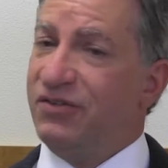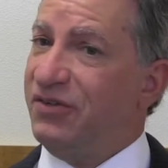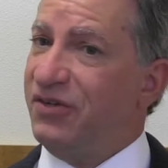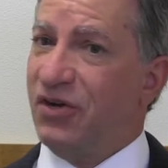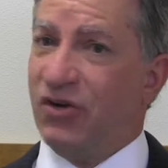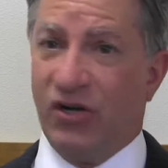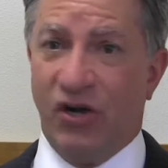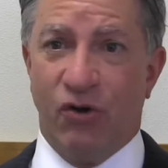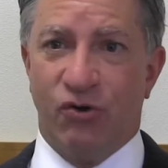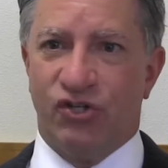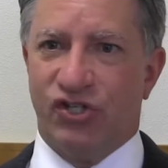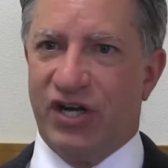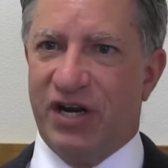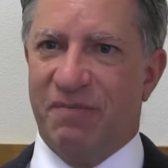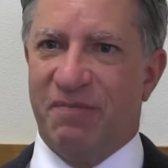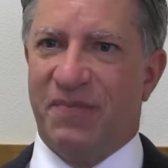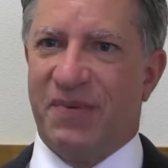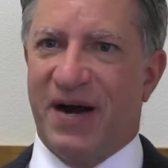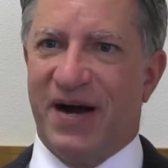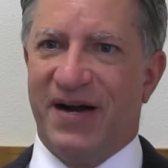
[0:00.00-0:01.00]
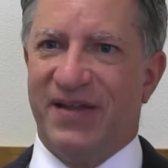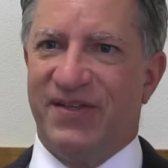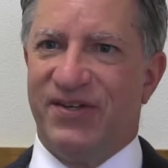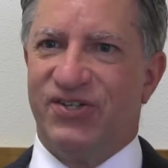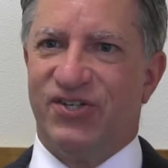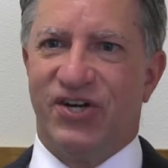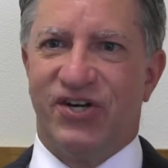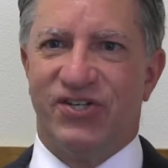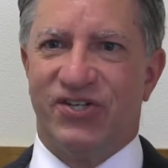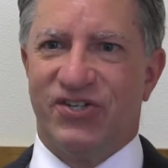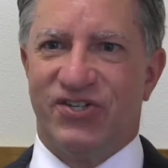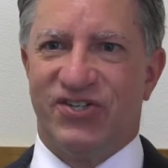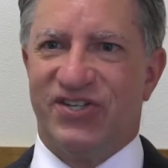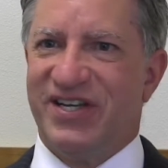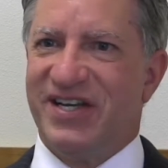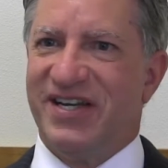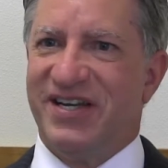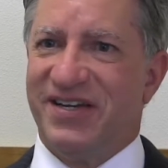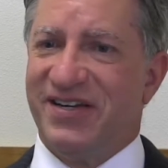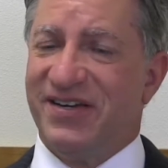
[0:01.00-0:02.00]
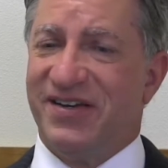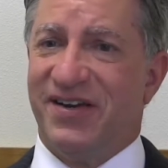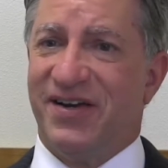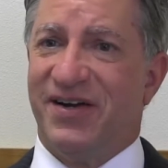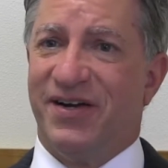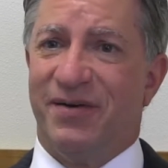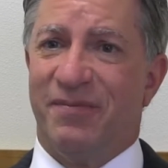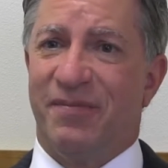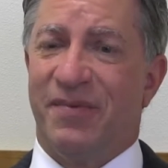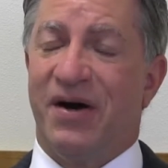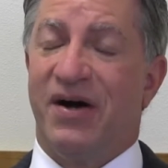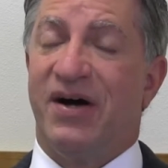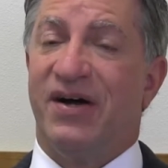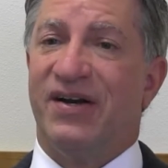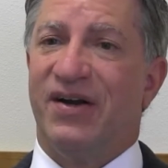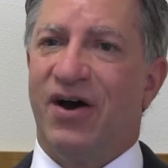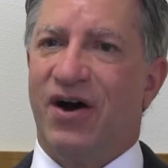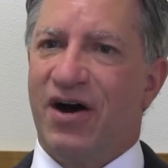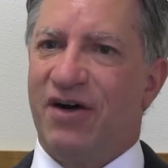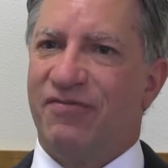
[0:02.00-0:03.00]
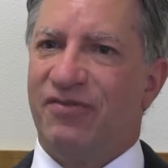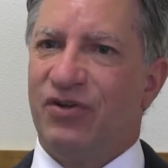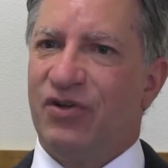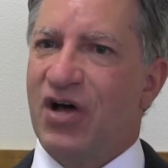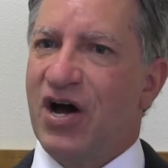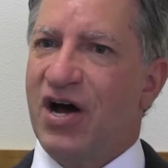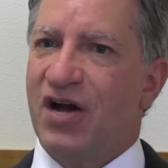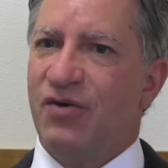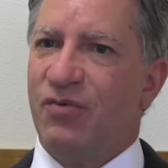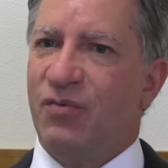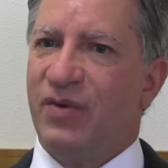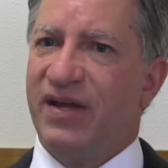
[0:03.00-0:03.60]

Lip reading: negotiate behind the judge's scene an awful lot,